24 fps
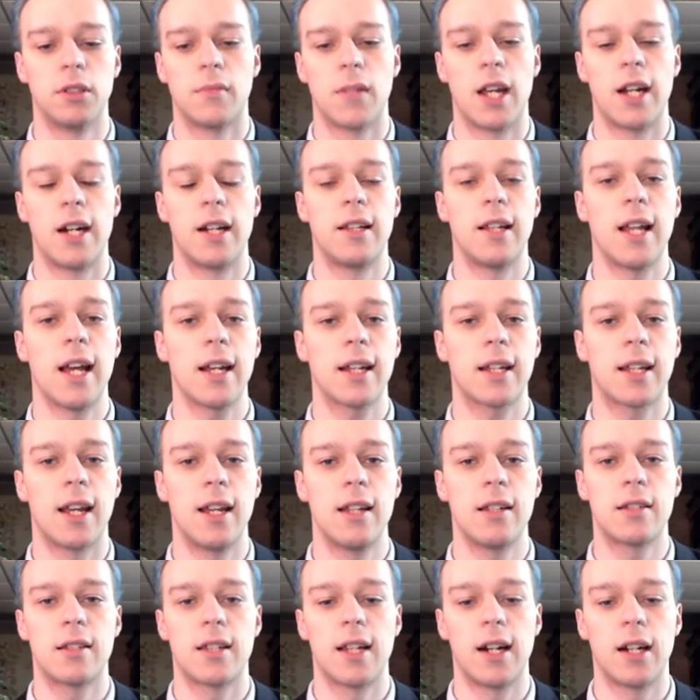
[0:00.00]
And in that
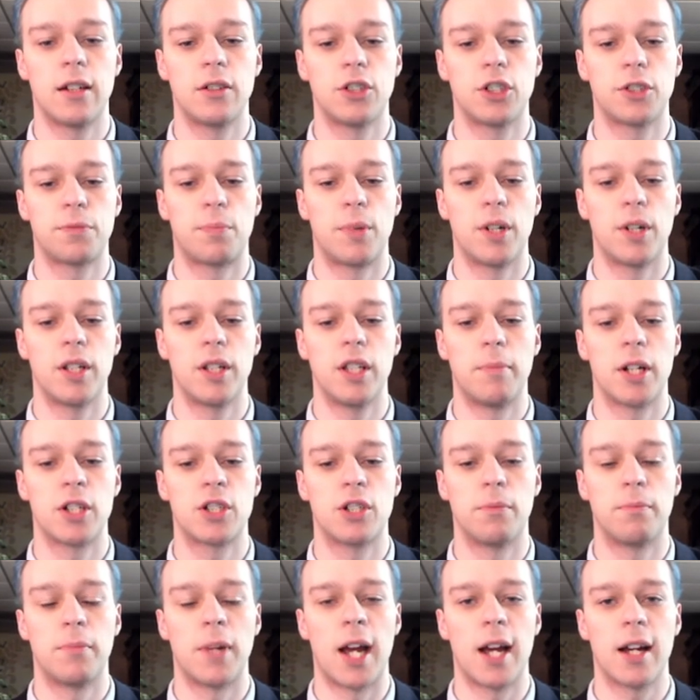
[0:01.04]
case, then I'll just bring the
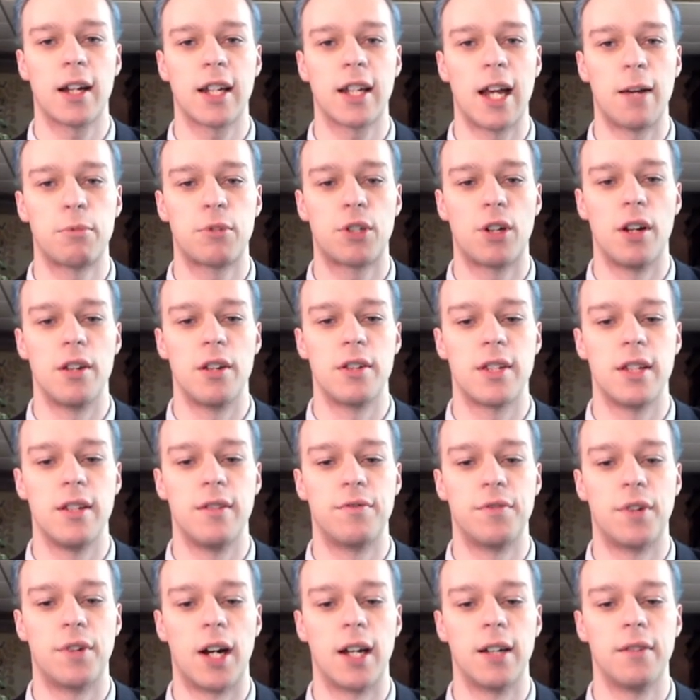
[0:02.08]
bishop back, capture on
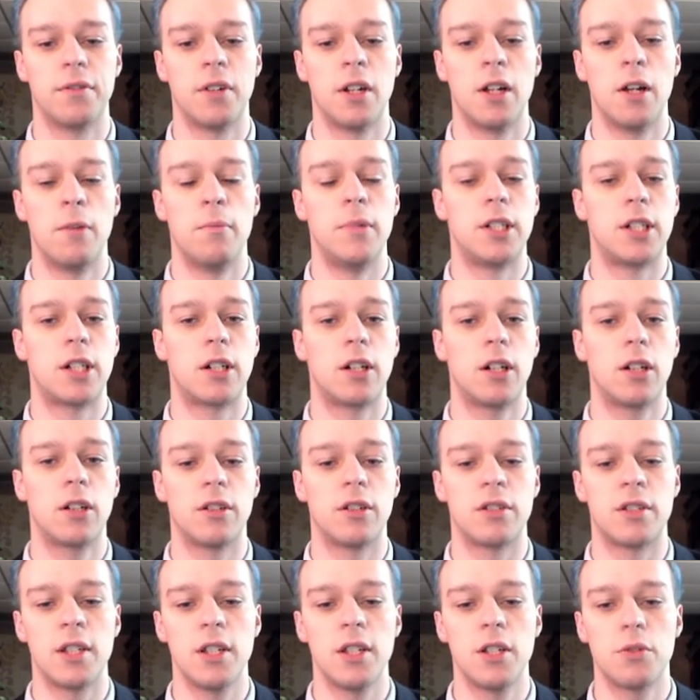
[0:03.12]
c5, material
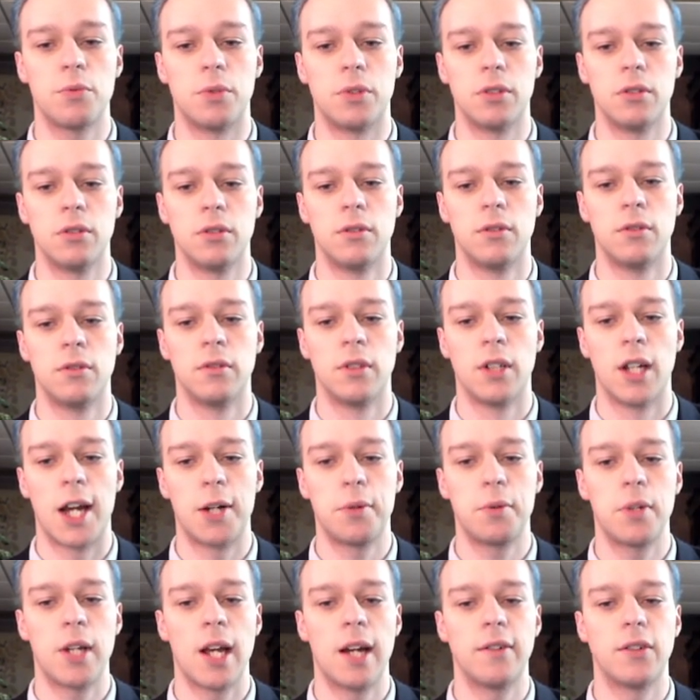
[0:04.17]
is equal,
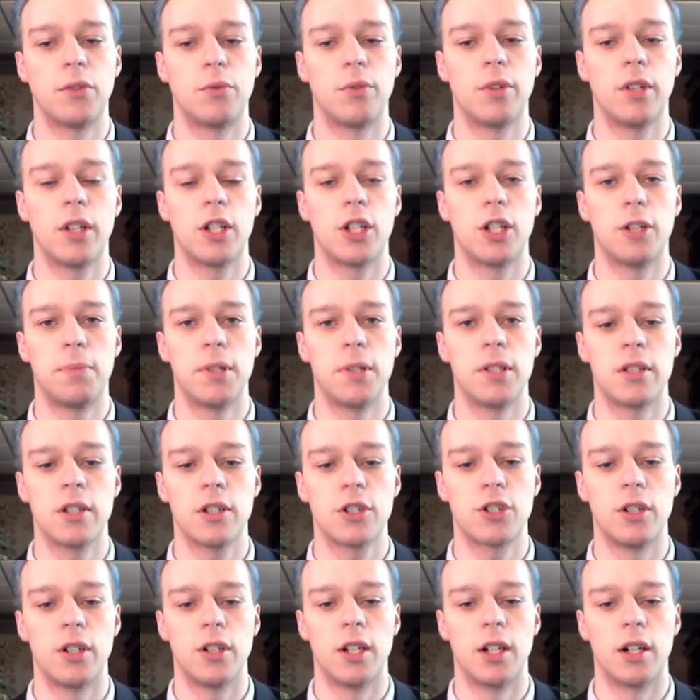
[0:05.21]
and we have a really good
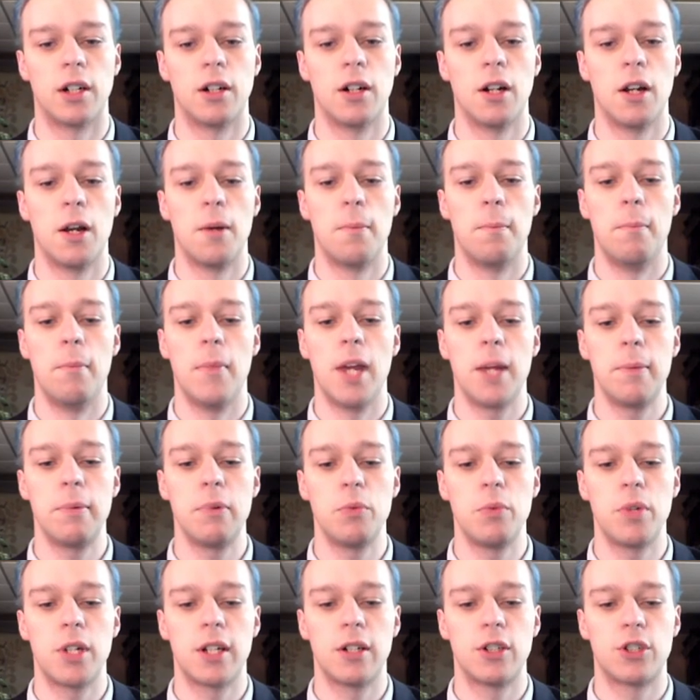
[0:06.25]
position here. Maybe
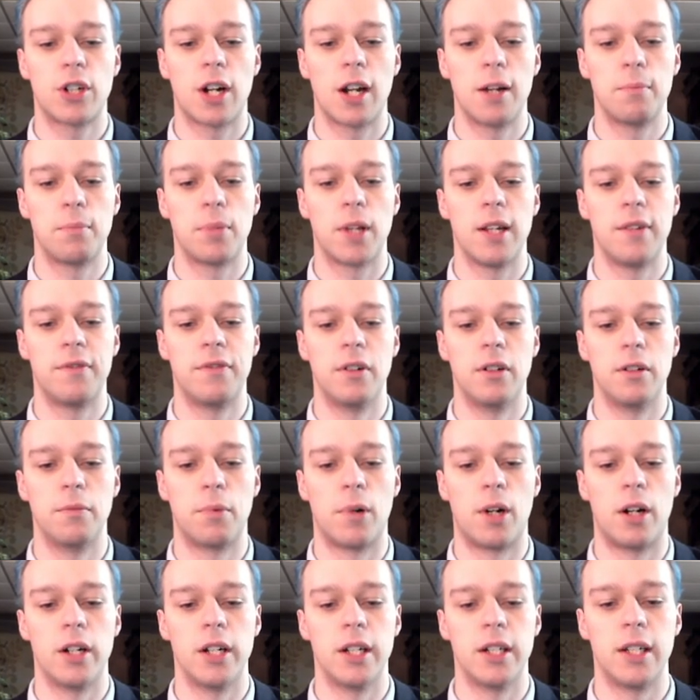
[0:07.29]
we can try and play for
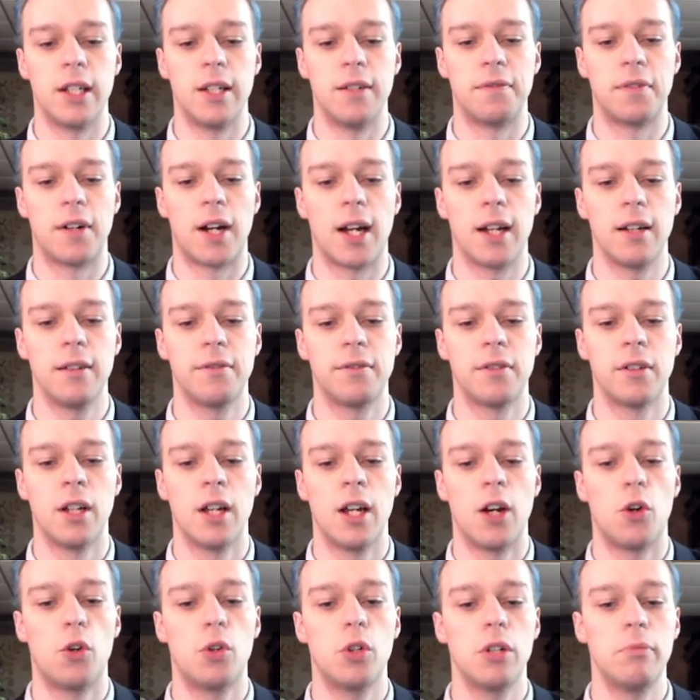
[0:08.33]
pawn to d5,
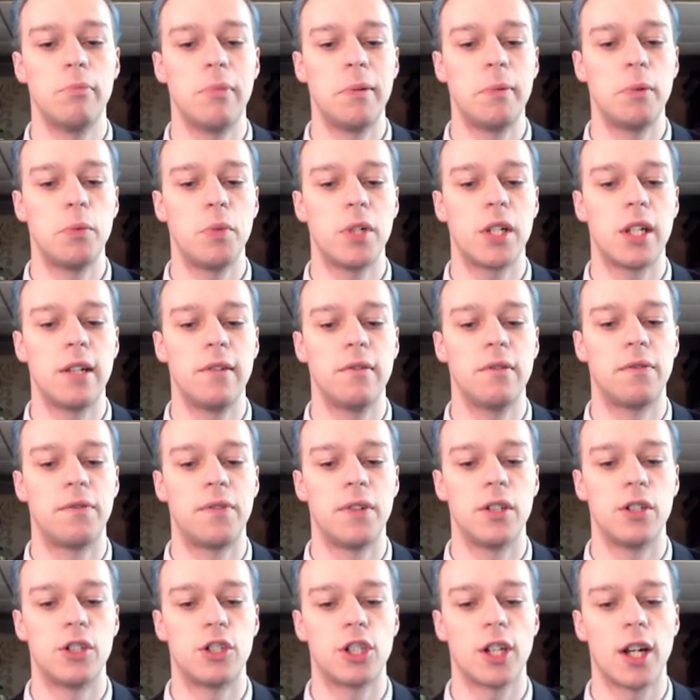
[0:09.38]
or maybe we can even
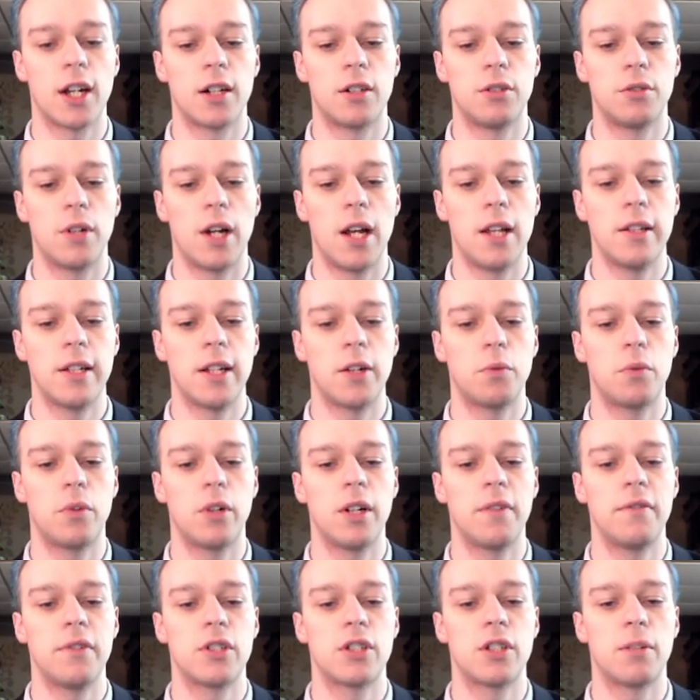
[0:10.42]
fianchetto, and then we're
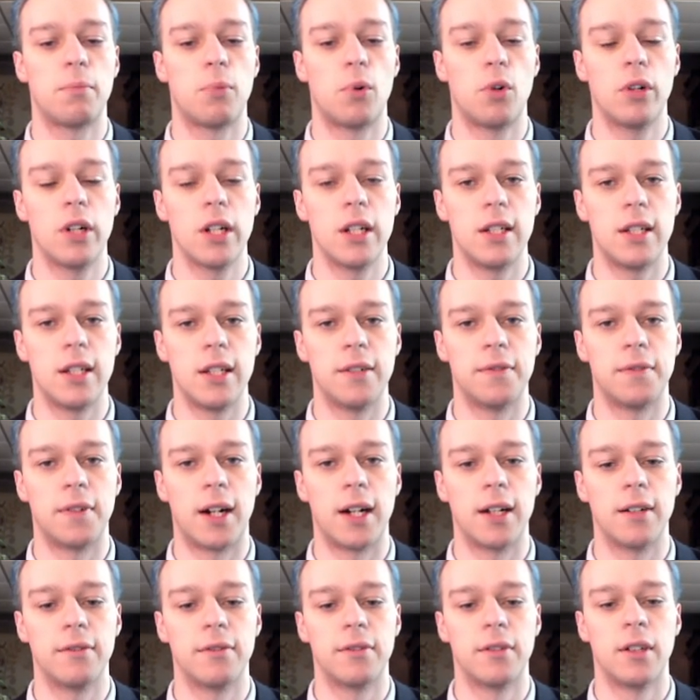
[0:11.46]
even supporting
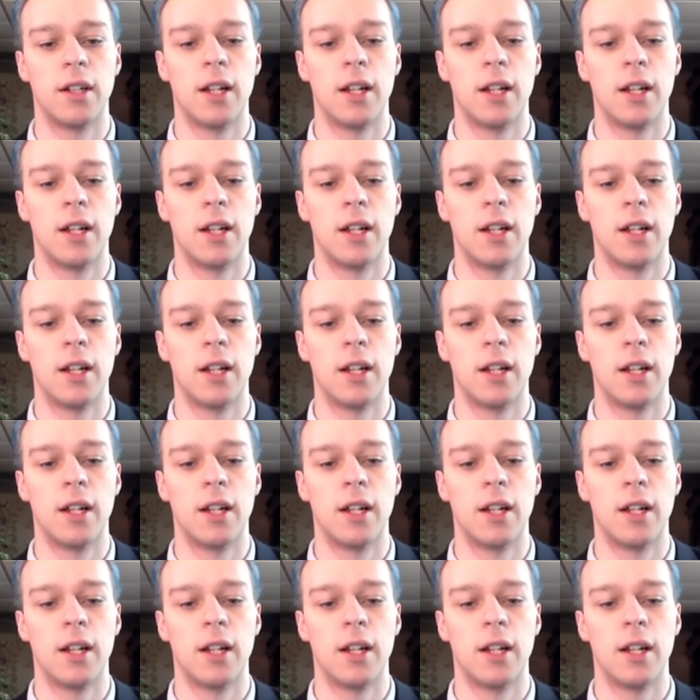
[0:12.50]
d5.